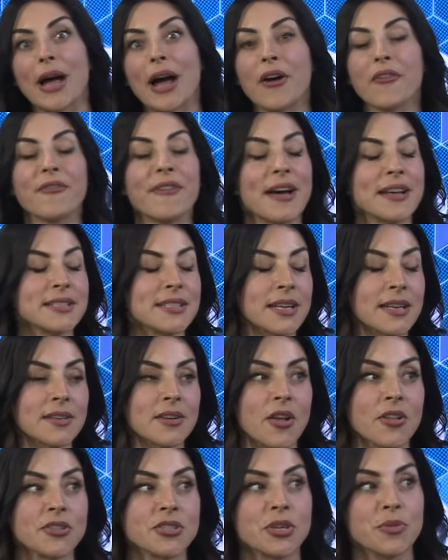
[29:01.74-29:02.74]
how fast
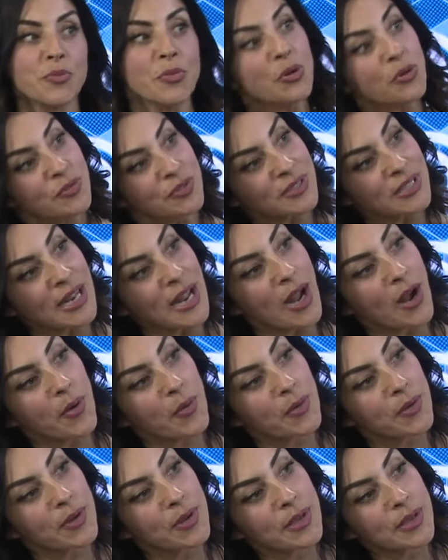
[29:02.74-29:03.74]
technology moves
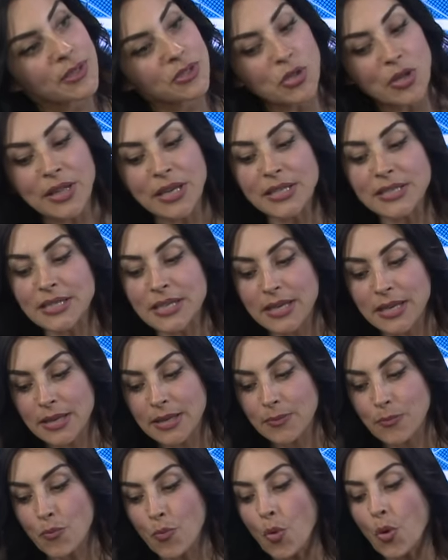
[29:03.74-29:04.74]
now. So I think it's
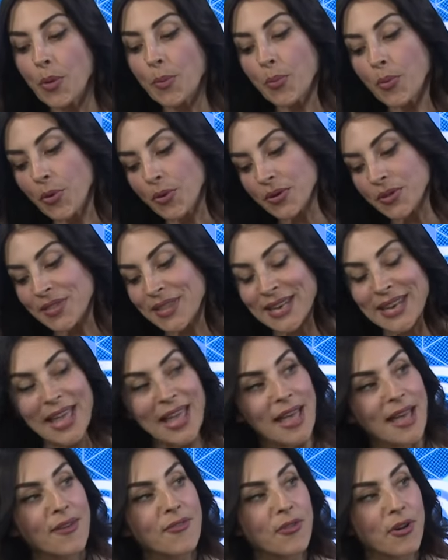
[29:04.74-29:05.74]
more important than
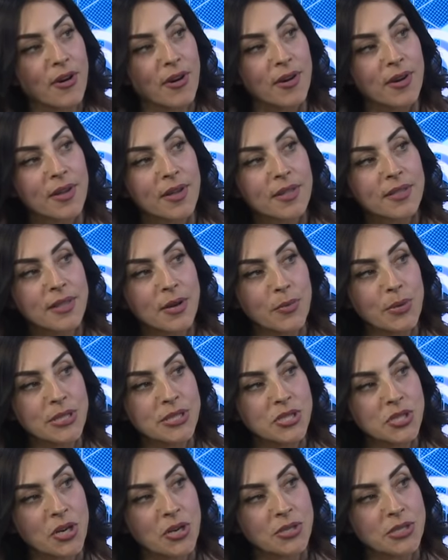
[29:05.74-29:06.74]
ever that we
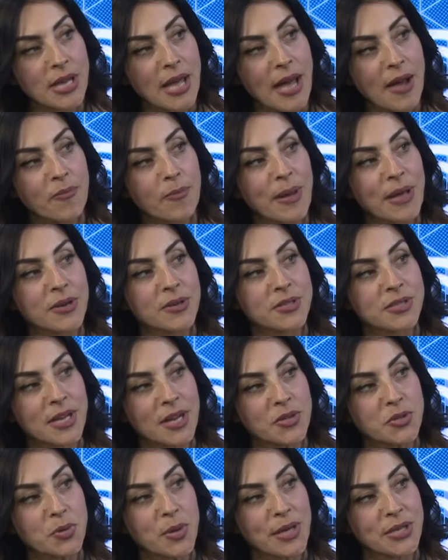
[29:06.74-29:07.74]
start to have better
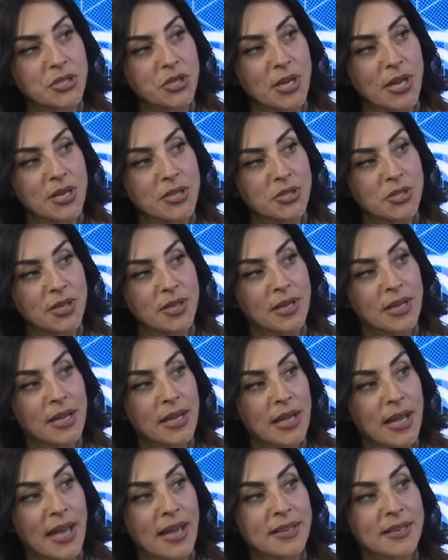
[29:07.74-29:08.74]
sexual education.
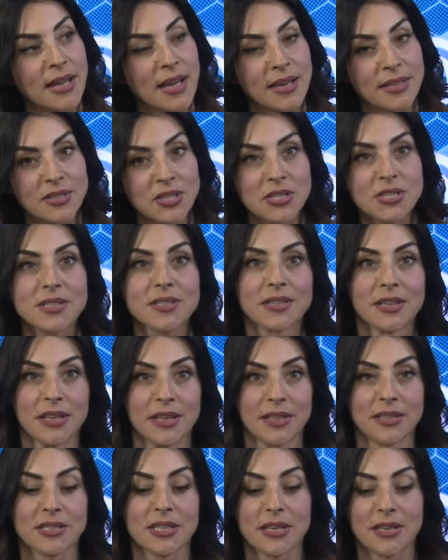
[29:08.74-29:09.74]
And just
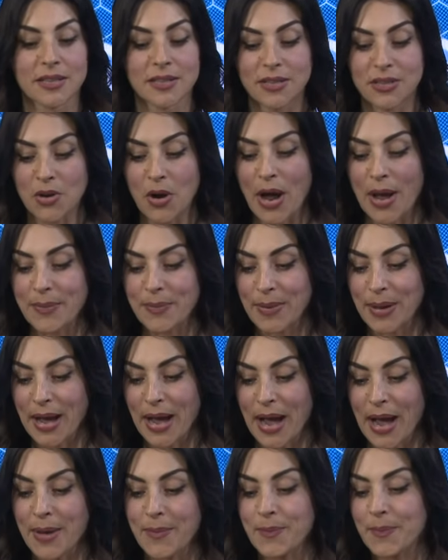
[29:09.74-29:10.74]
to, you know,
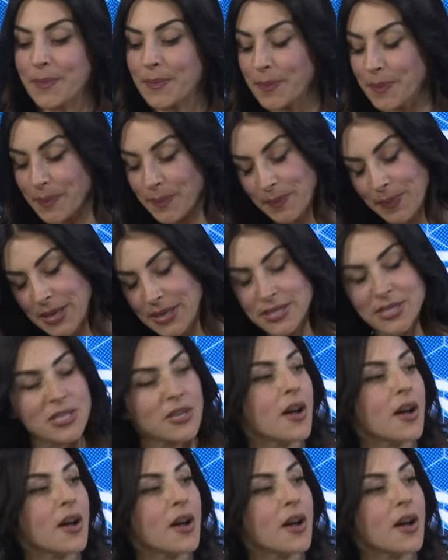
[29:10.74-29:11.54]
I'm pissed